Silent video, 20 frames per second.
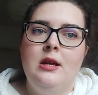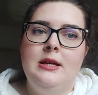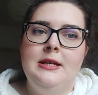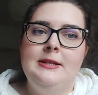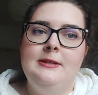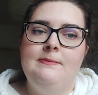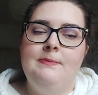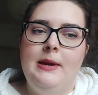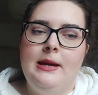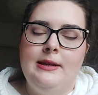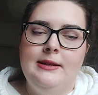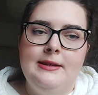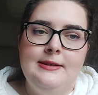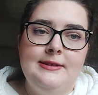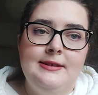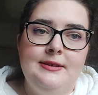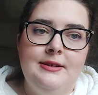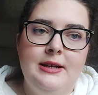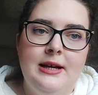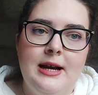It's banned in
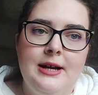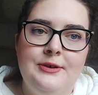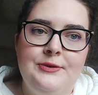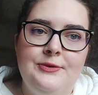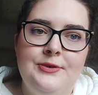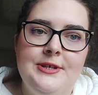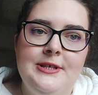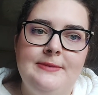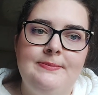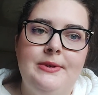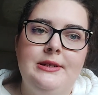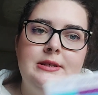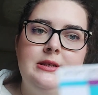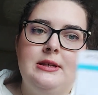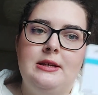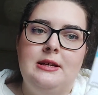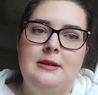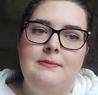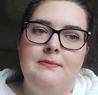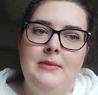certain countries, but
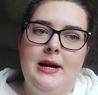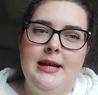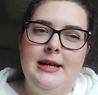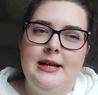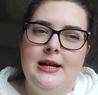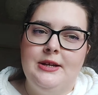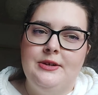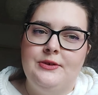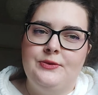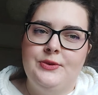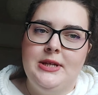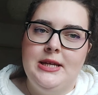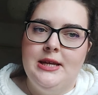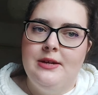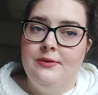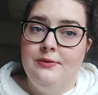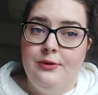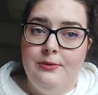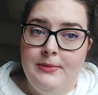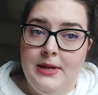in my country
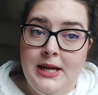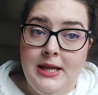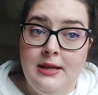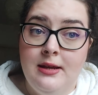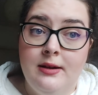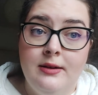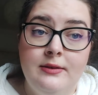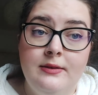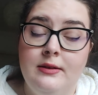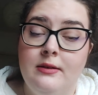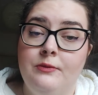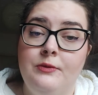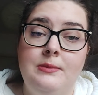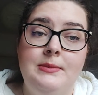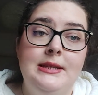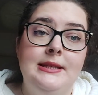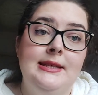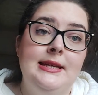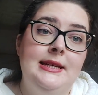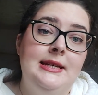here in Romania, we've
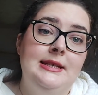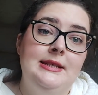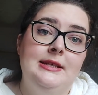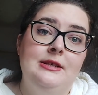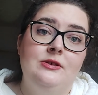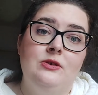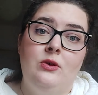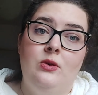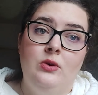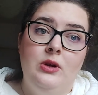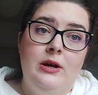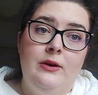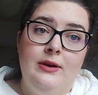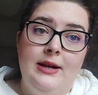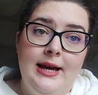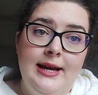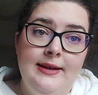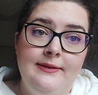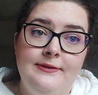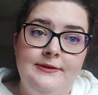been taking this all our
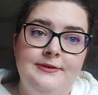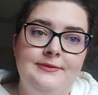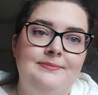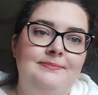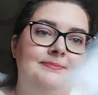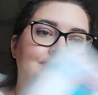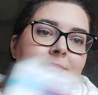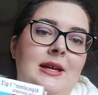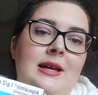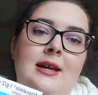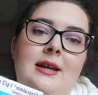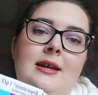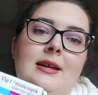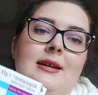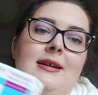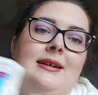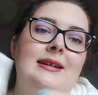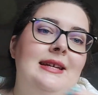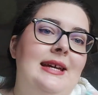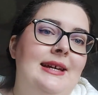life.
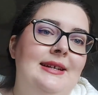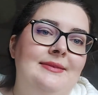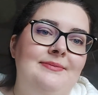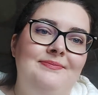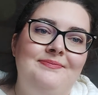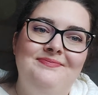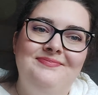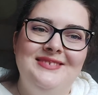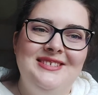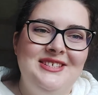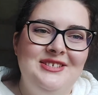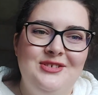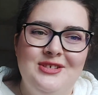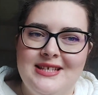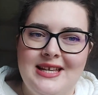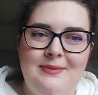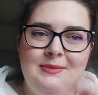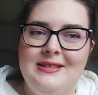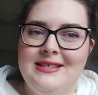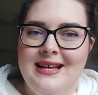Again, this is just
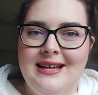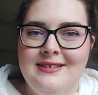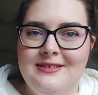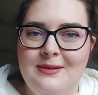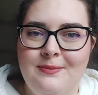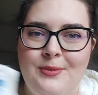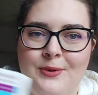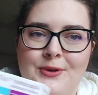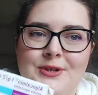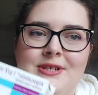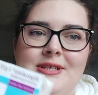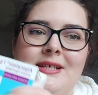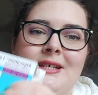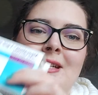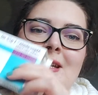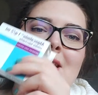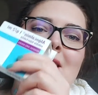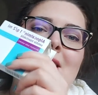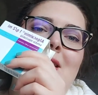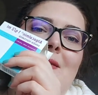like besides the point.
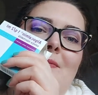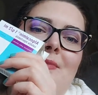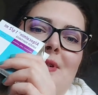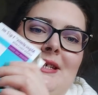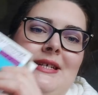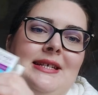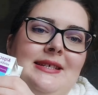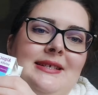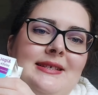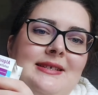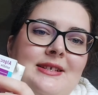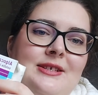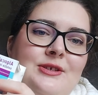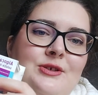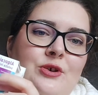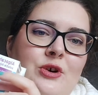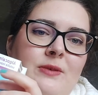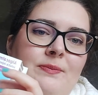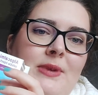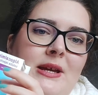But this is a
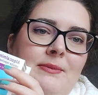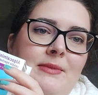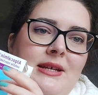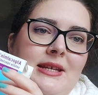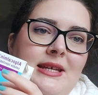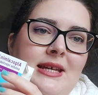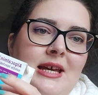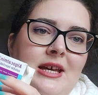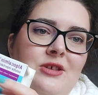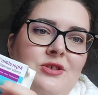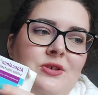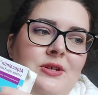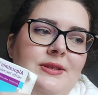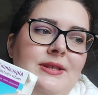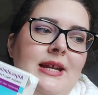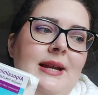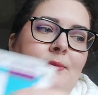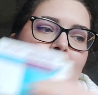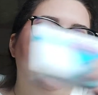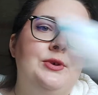strong pain medication
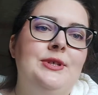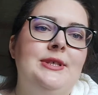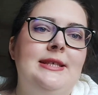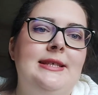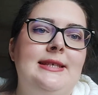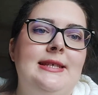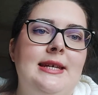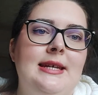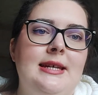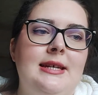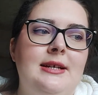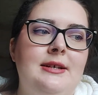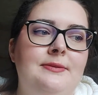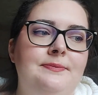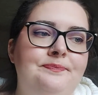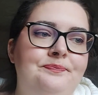that I'm going to take.